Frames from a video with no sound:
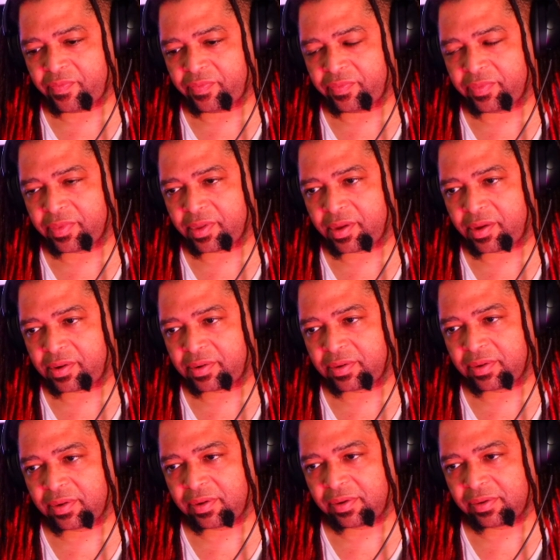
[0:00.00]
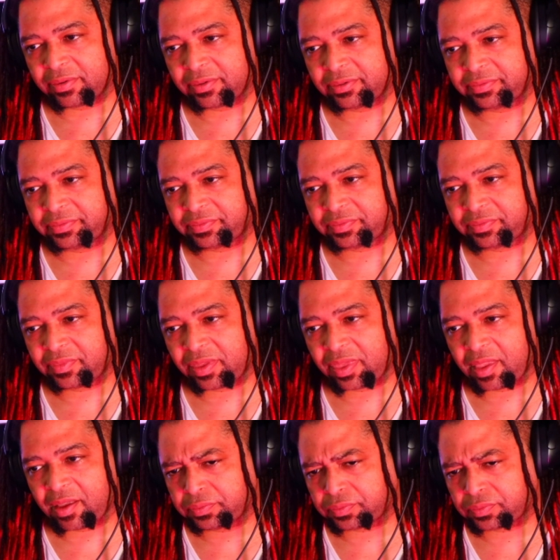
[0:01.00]

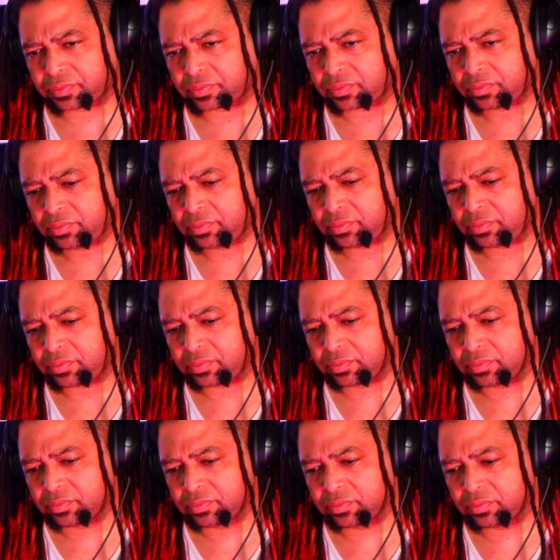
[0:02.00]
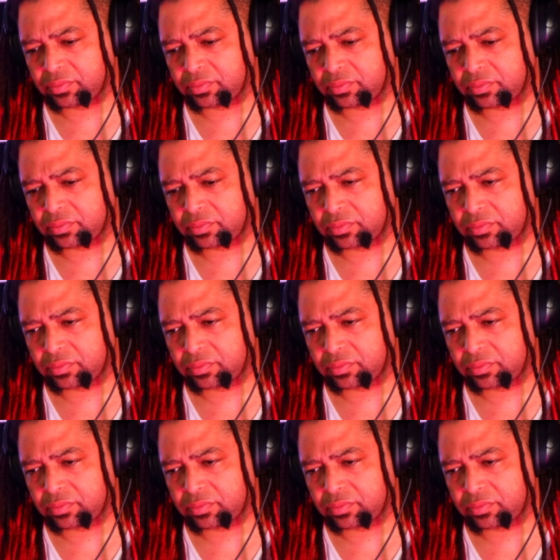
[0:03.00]
Nobody speaks.